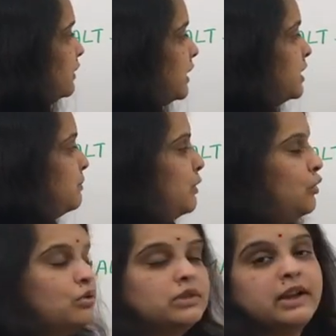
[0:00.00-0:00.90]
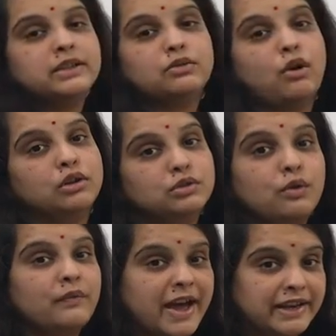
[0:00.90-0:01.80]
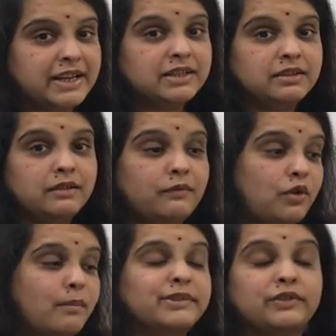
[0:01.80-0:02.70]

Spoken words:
this mucosa is also varies from